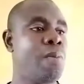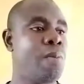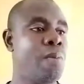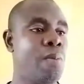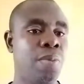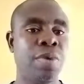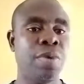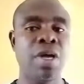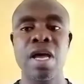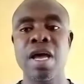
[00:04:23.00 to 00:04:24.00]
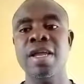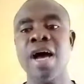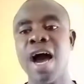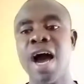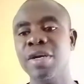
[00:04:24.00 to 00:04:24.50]
And how it
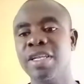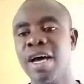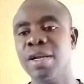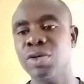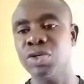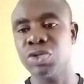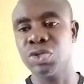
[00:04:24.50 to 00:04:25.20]
alludes to